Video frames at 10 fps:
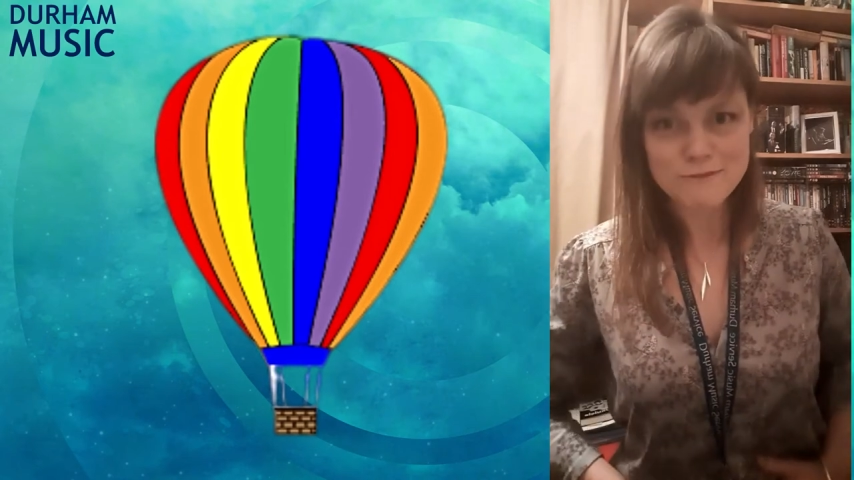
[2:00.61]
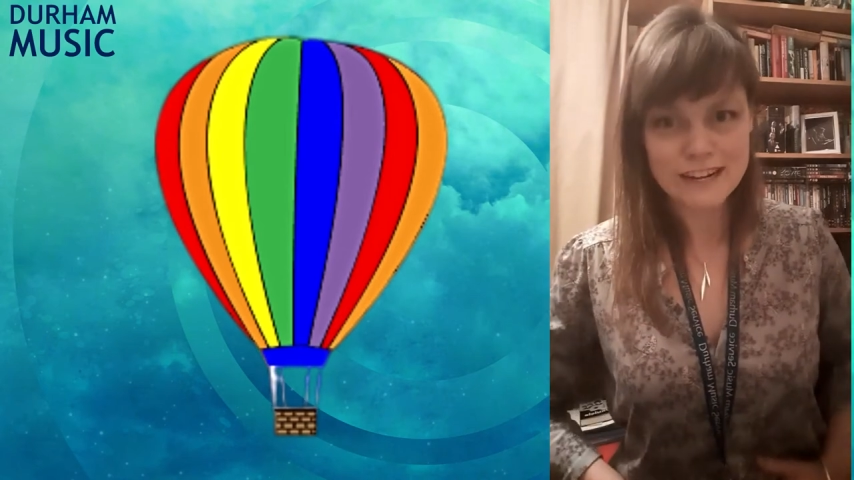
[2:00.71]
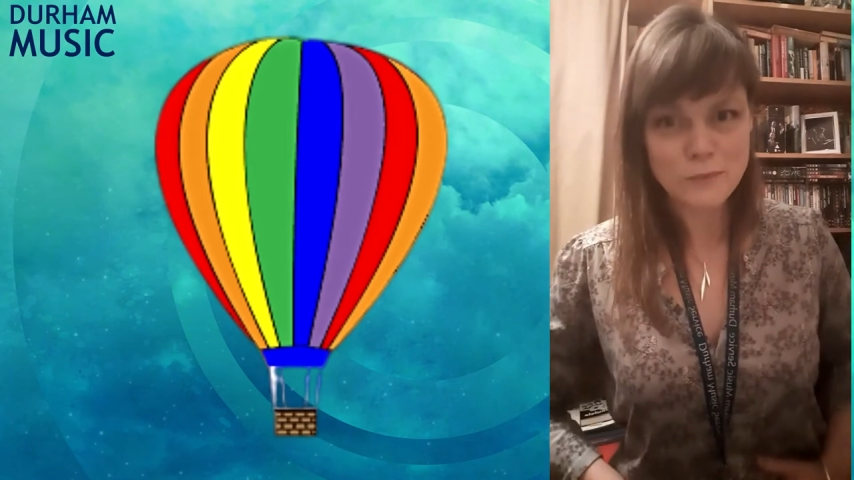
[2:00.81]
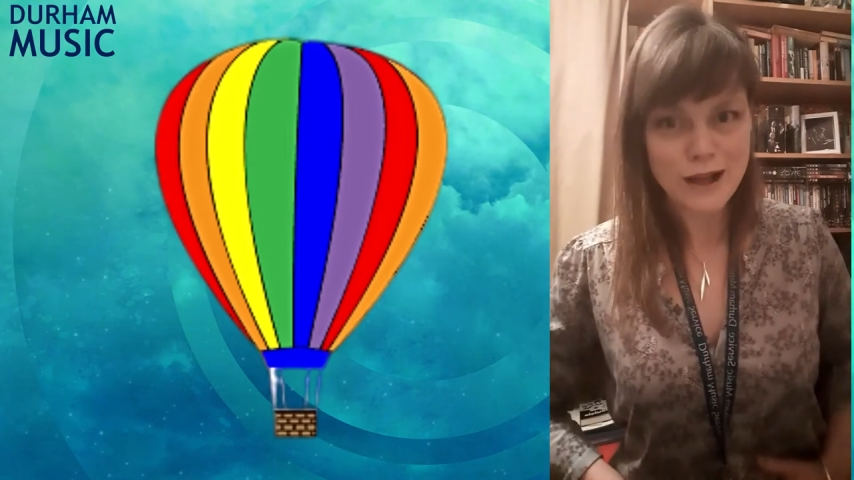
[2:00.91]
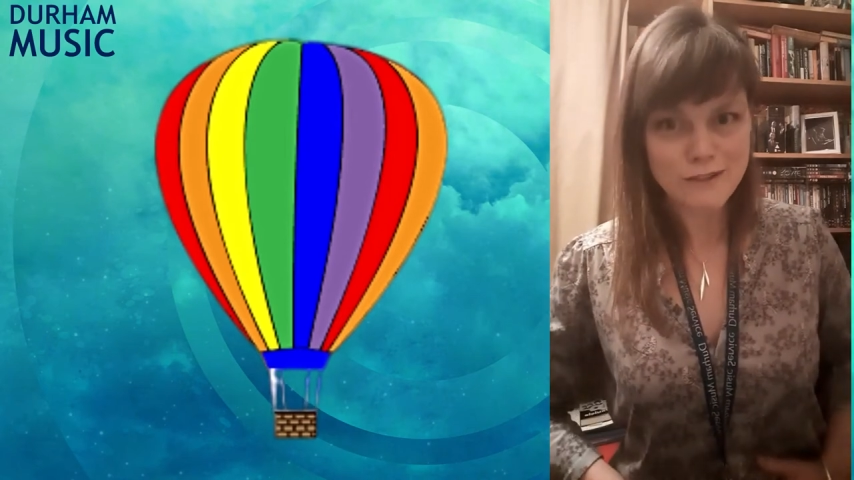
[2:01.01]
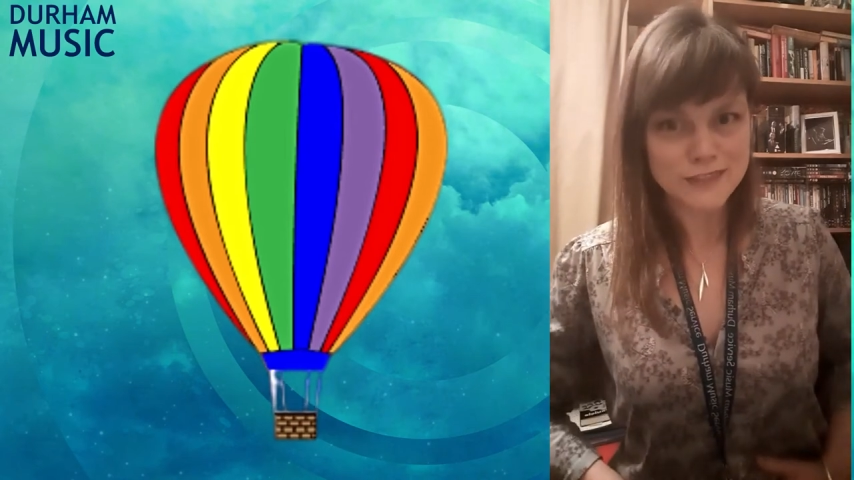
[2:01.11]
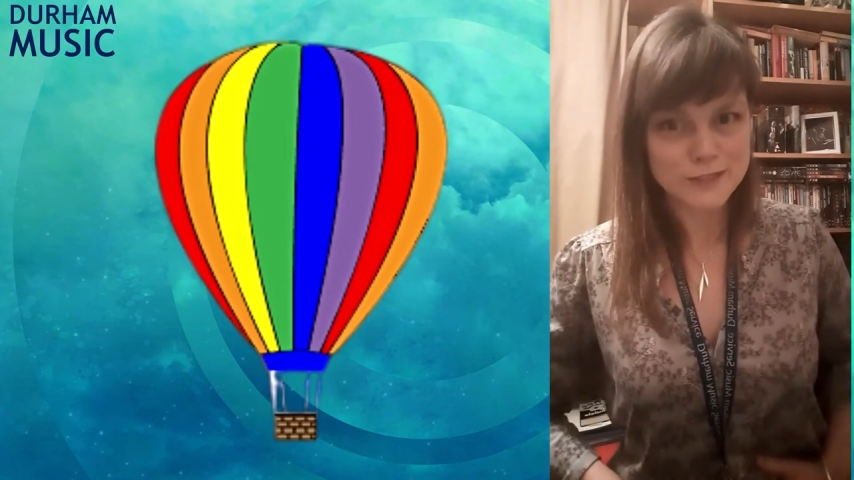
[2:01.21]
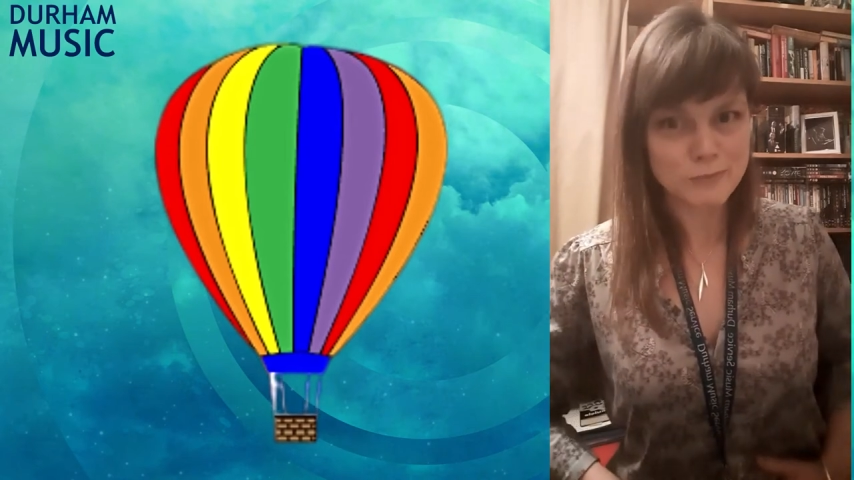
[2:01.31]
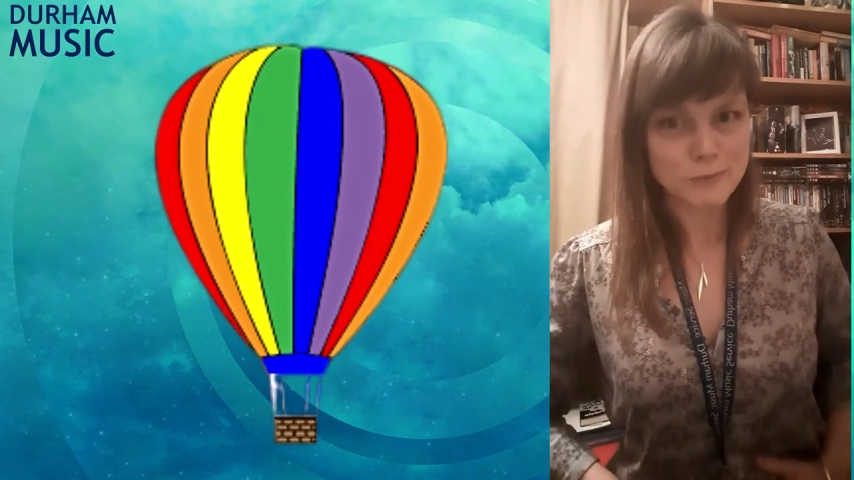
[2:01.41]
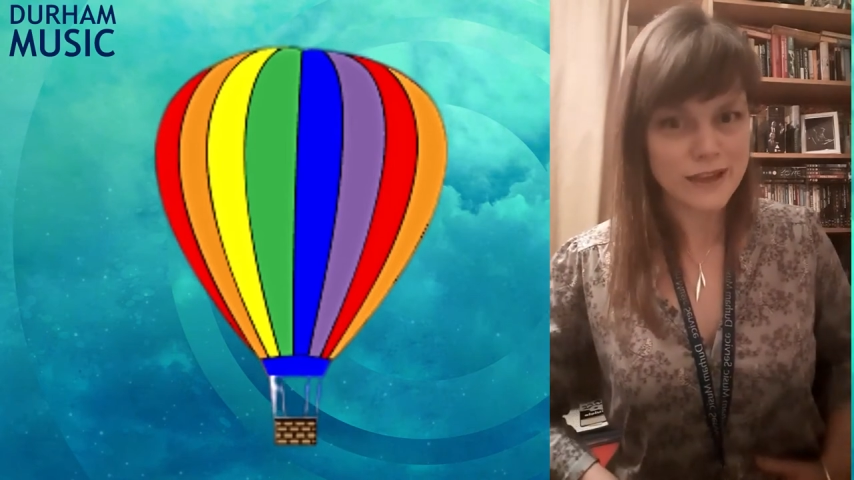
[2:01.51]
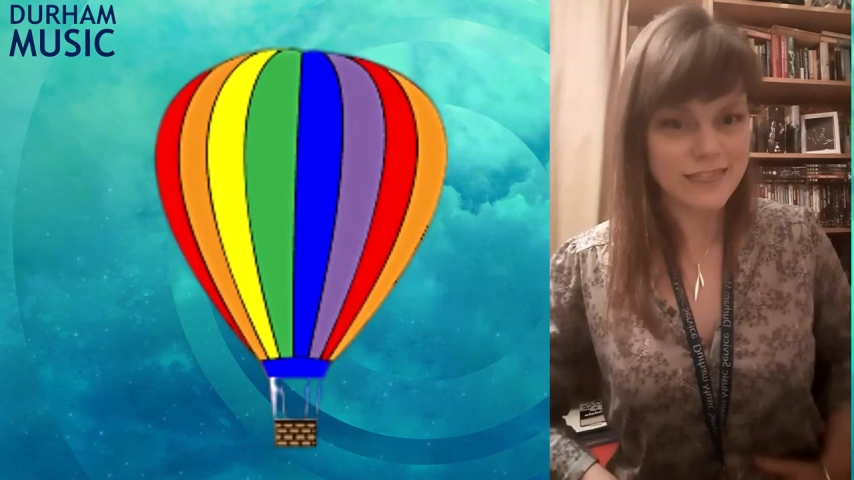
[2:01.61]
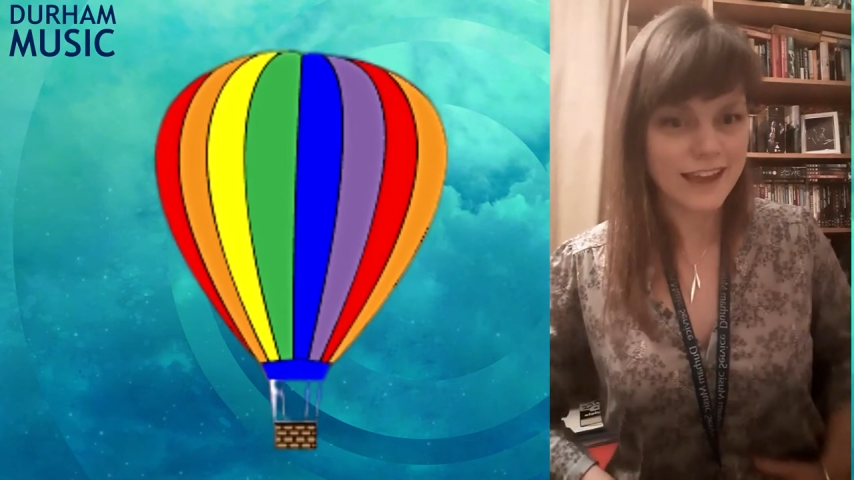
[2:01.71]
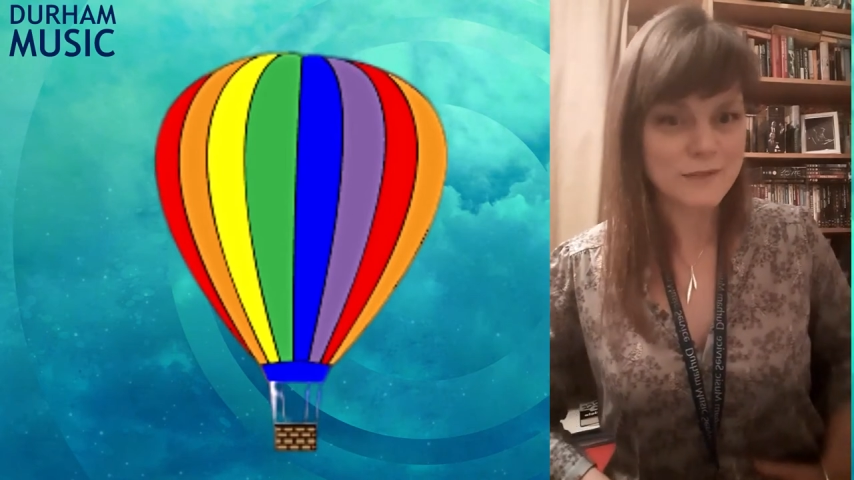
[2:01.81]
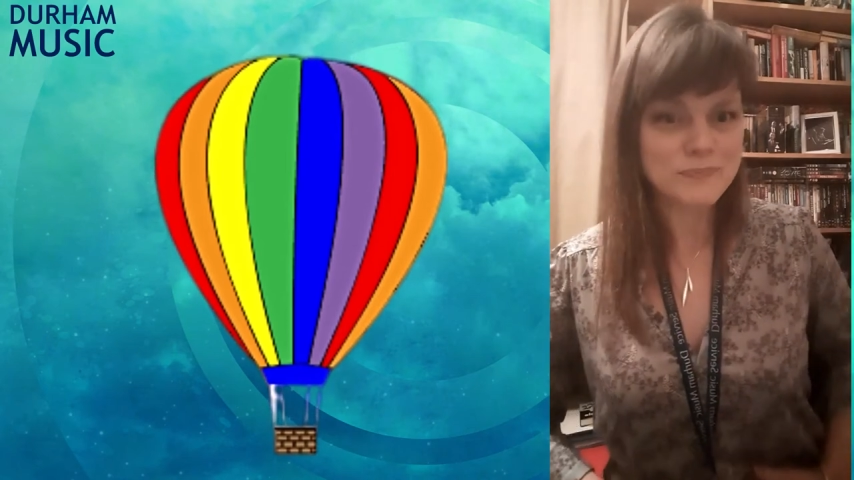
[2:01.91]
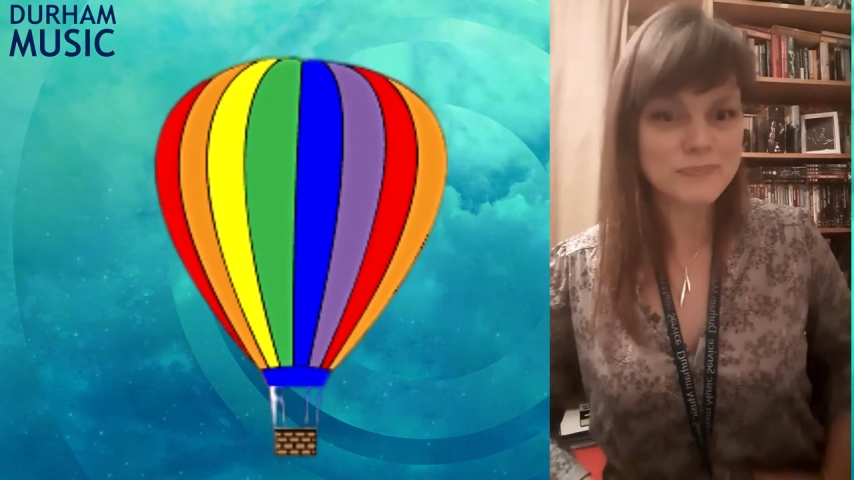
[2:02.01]
really well for this
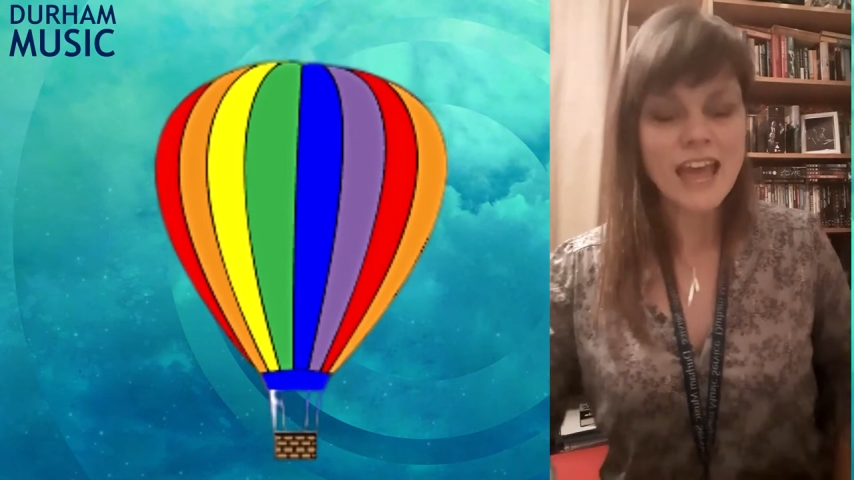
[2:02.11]
breathing.